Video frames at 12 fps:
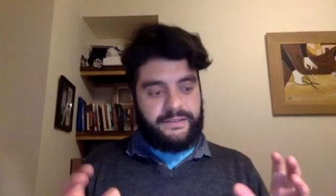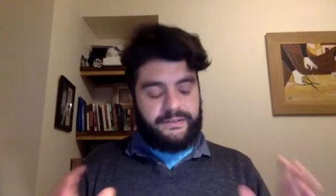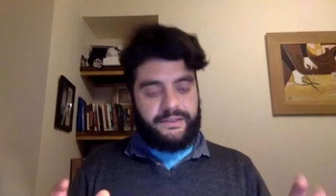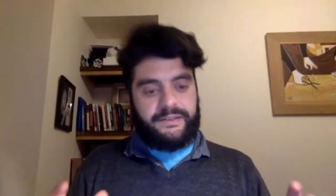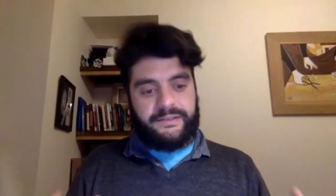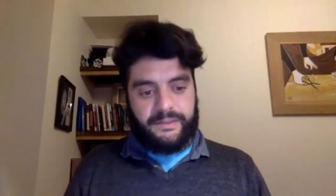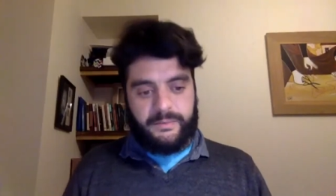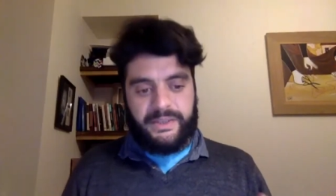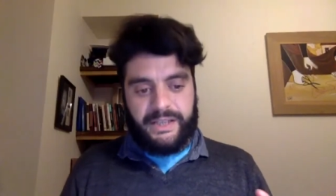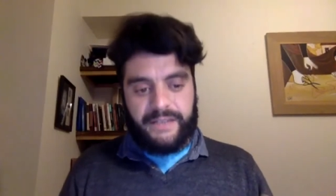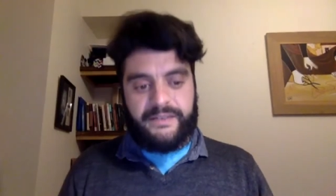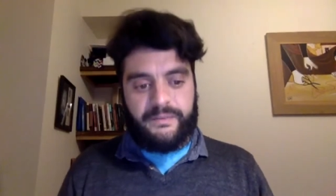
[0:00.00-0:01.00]
that's i mean
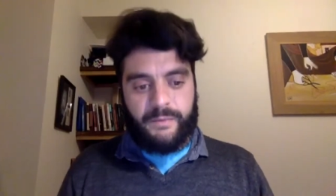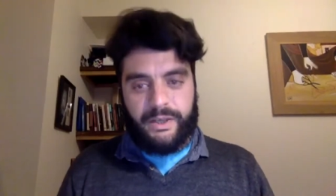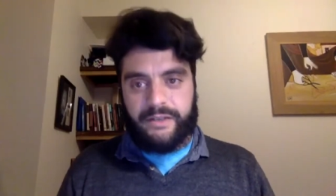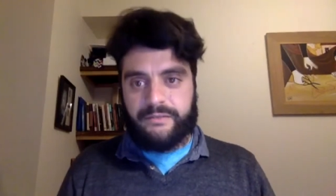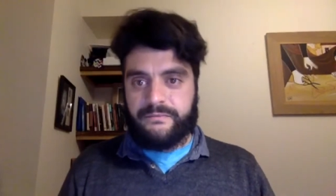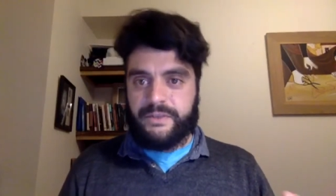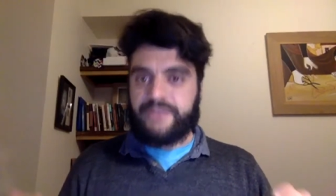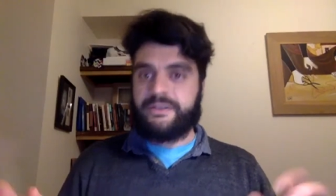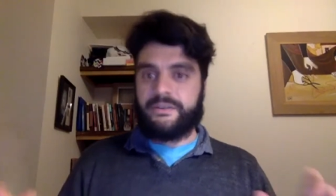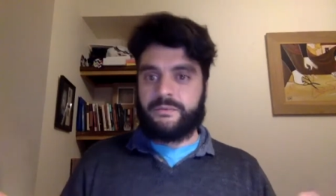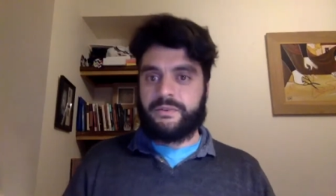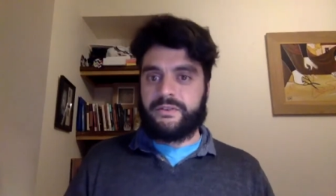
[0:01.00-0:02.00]
that's why richard
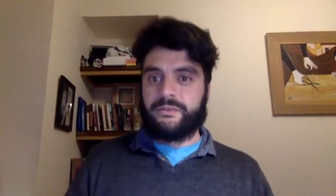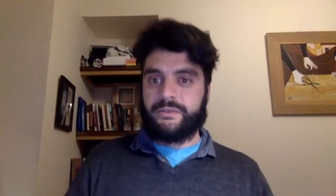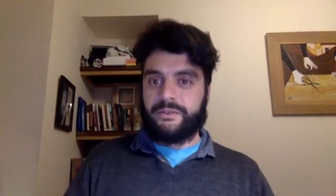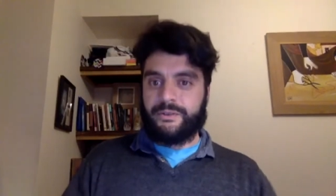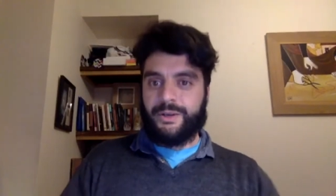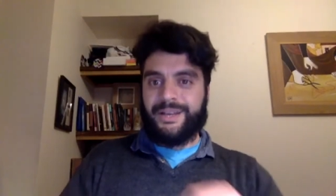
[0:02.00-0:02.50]
wants to talk to you